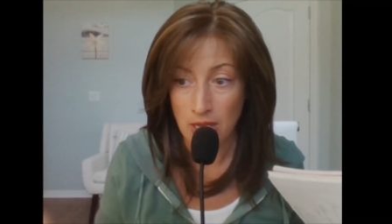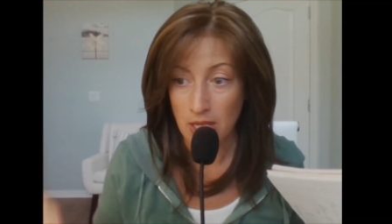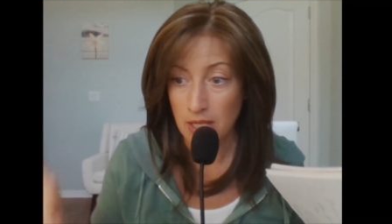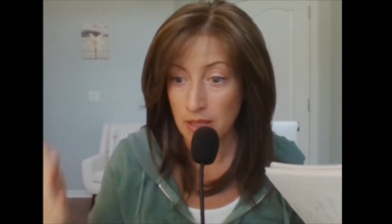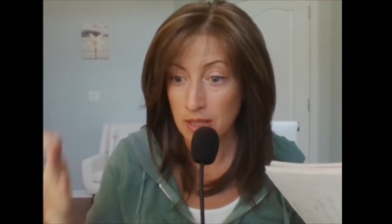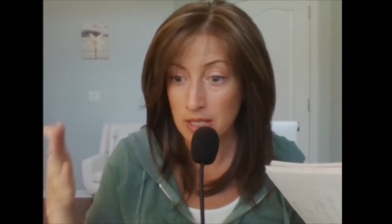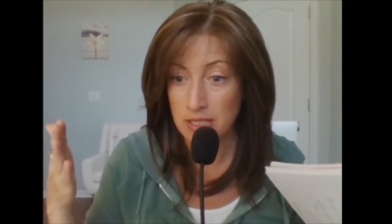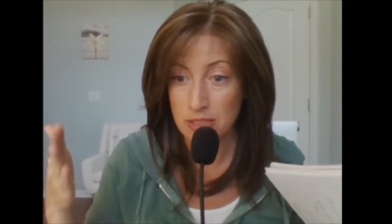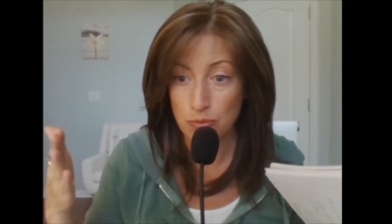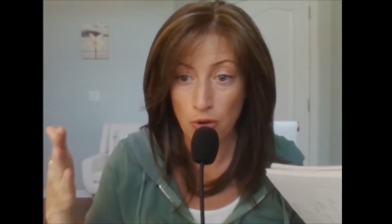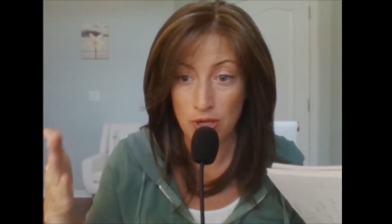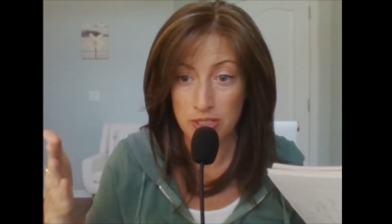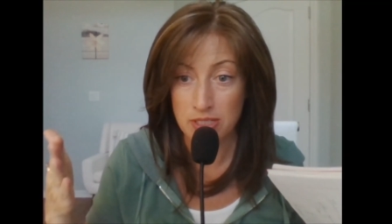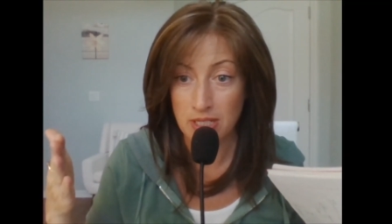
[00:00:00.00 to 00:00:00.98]
This
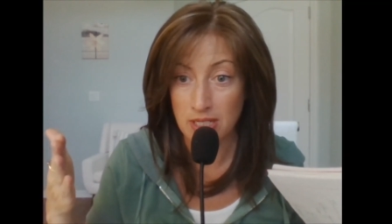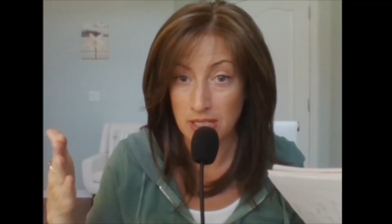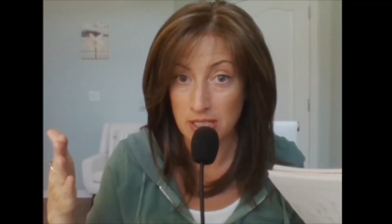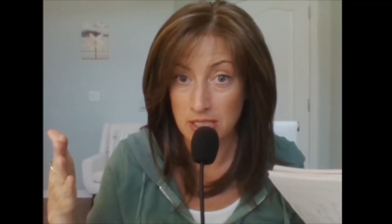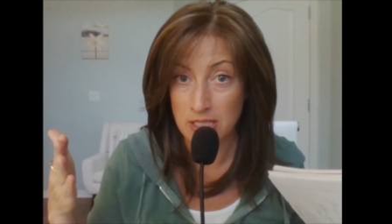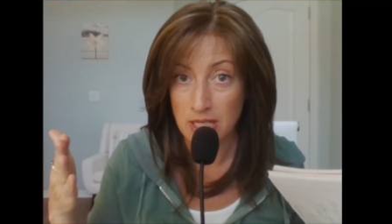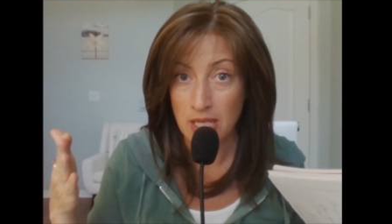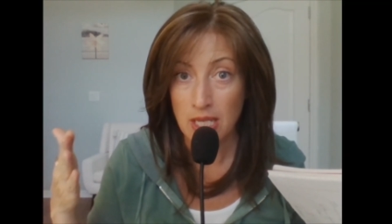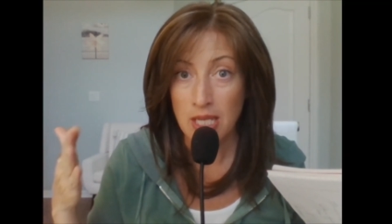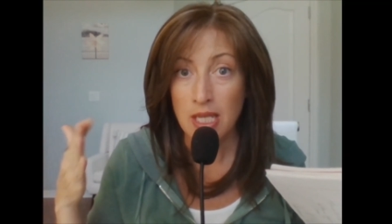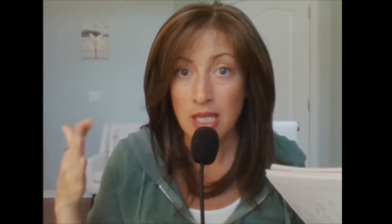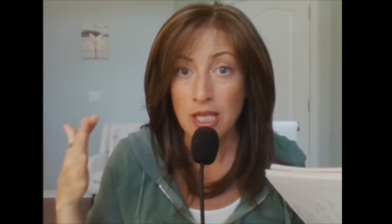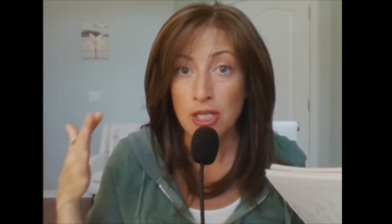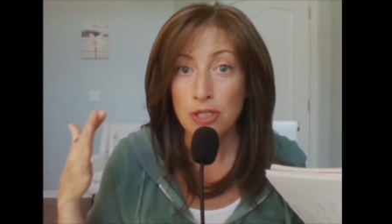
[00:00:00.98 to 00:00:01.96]
was his
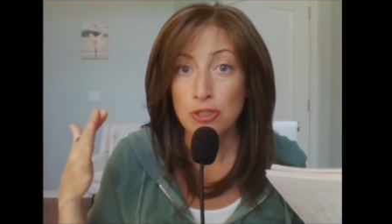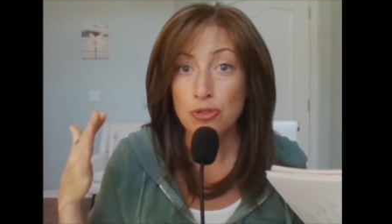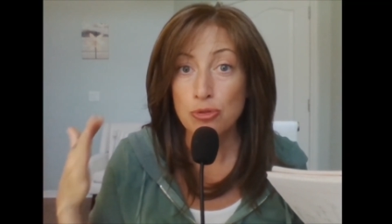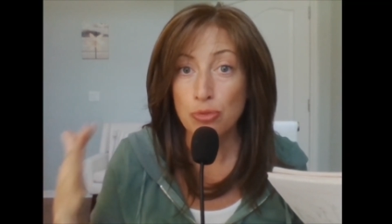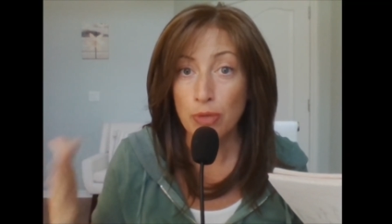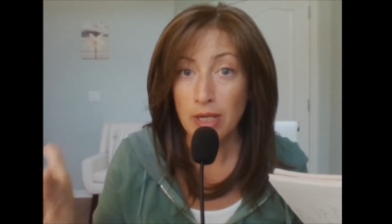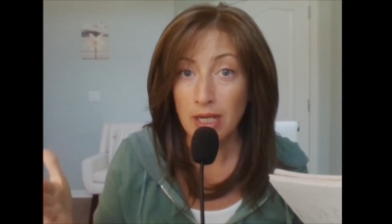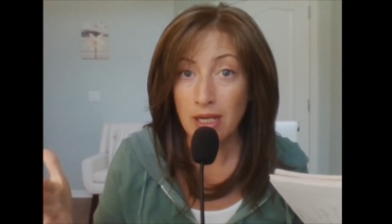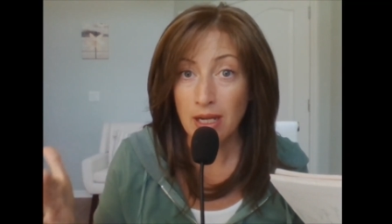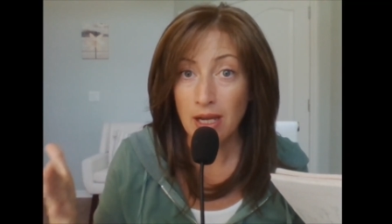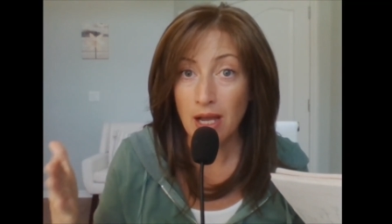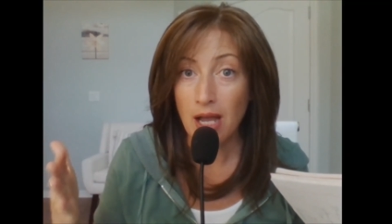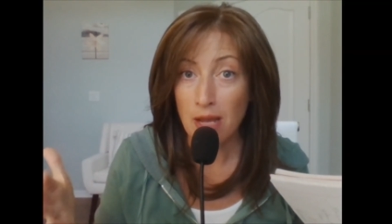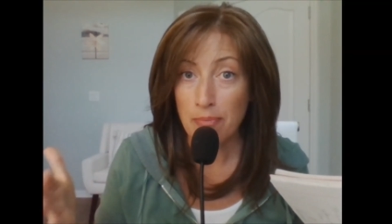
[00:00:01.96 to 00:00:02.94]
trick
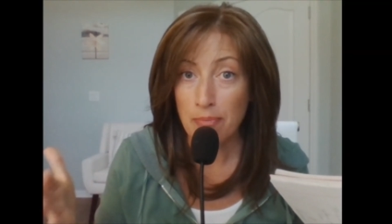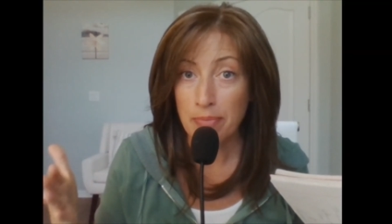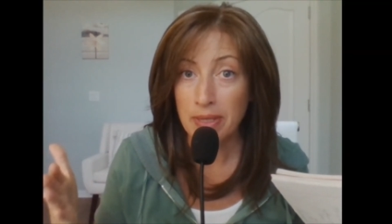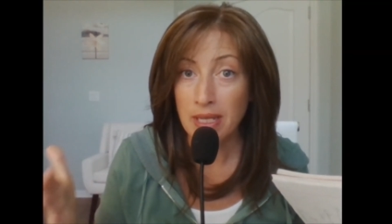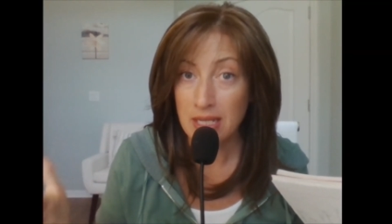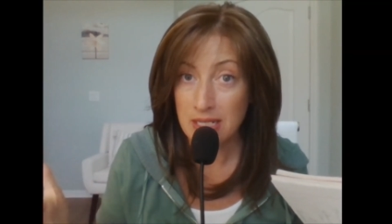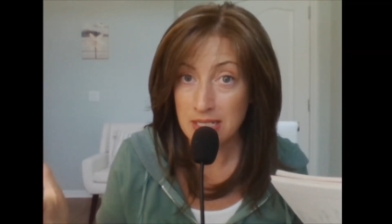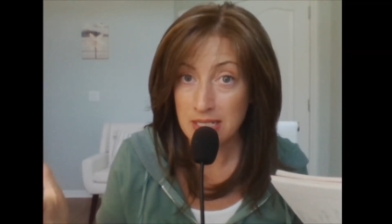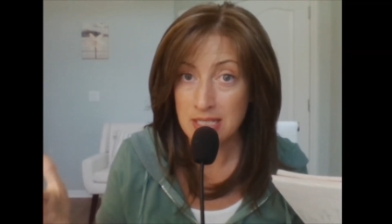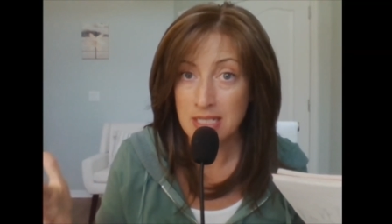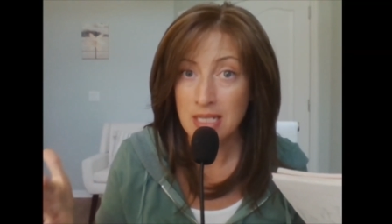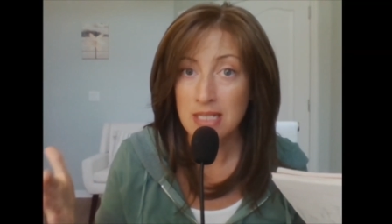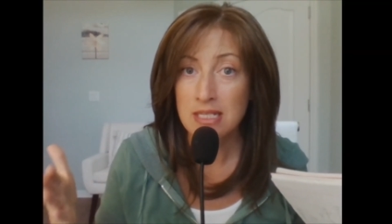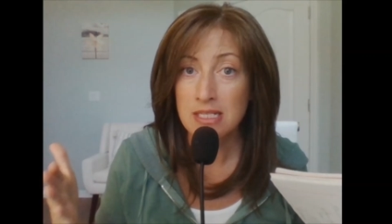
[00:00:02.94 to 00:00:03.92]
up his
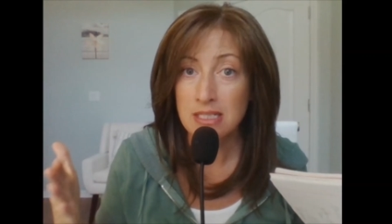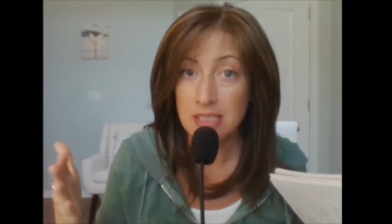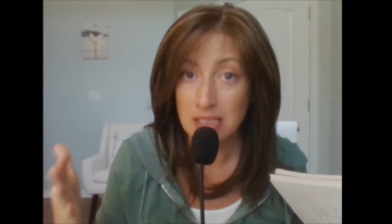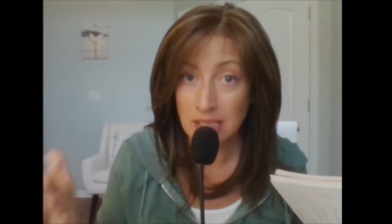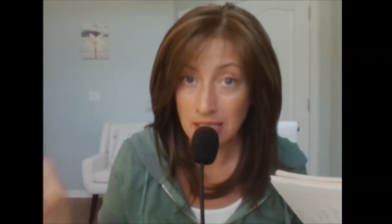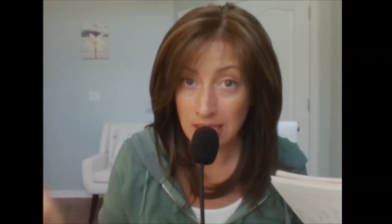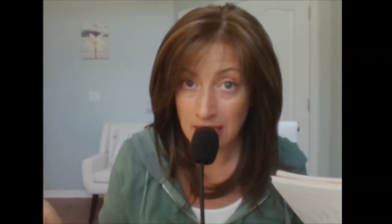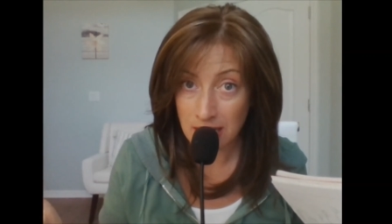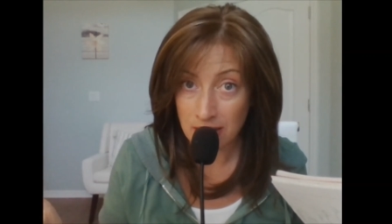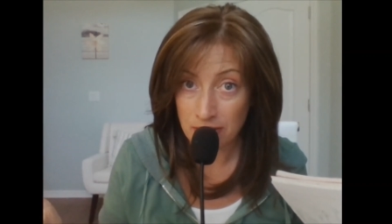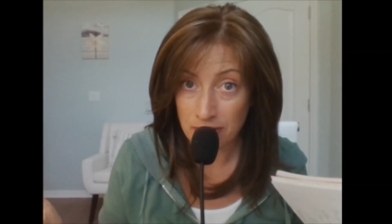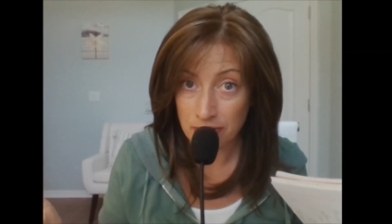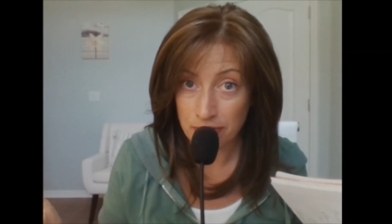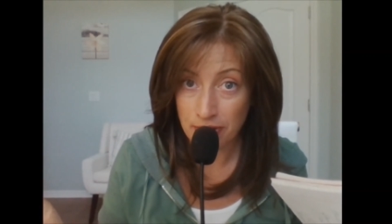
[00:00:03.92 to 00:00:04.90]
sleeve.